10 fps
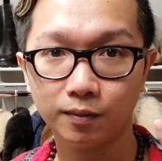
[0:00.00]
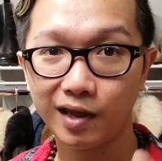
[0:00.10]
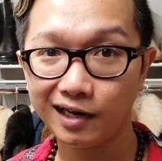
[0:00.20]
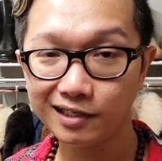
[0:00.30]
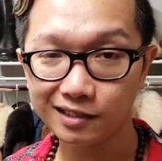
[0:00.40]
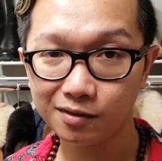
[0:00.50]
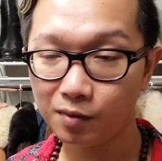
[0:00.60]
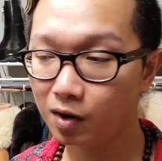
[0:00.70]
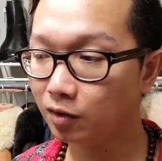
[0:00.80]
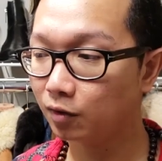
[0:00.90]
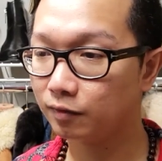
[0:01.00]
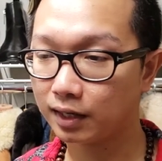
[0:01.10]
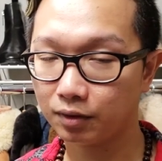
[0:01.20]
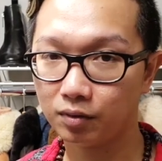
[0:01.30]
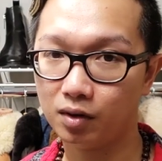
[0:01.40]
from Eddie Slimon or
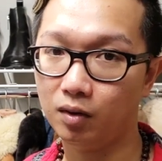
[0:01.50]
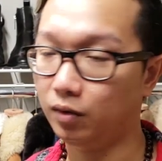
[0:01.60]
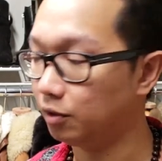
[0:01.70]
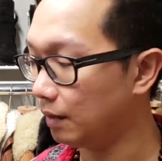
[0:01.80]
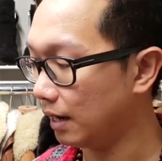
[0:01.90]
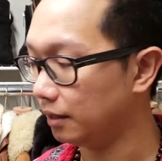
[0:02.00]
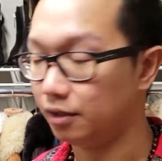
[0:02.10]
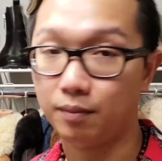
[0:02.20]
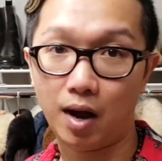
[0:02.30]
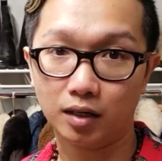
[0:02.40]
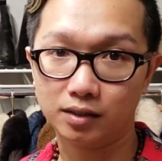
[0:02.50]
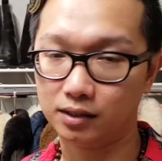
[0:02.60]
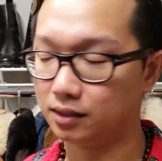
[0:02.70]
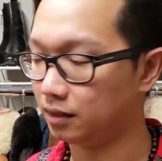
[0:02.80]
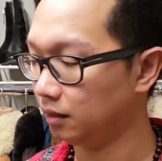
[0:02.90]
Vaccarello, you buy the
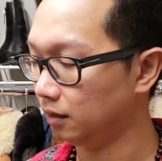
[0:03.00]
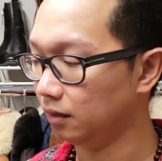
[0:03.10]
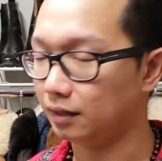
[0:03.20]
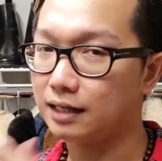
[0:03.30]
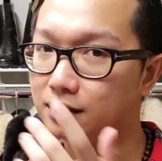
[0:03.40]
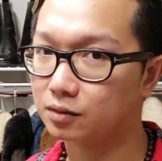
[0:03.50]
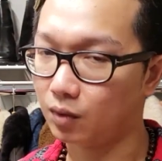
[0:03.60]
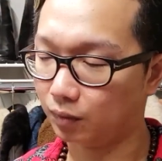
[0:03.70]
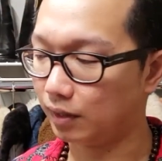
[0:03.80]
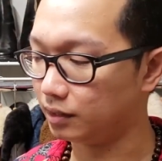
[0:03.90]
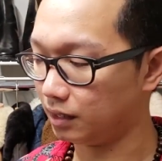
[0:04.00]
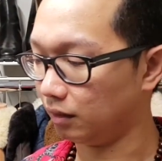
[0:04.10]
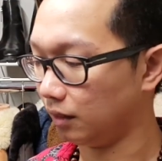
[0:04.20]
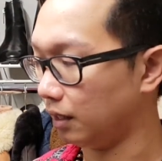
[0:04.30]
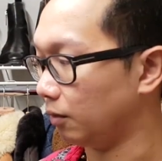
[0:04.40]
boxes. That is one way to
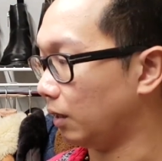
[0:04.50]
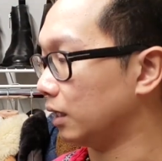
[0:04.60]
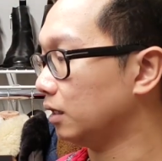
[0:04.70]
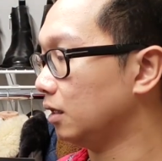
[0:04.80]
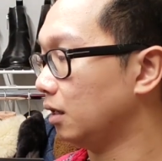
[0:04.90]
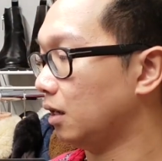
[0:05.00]
sell it anyway.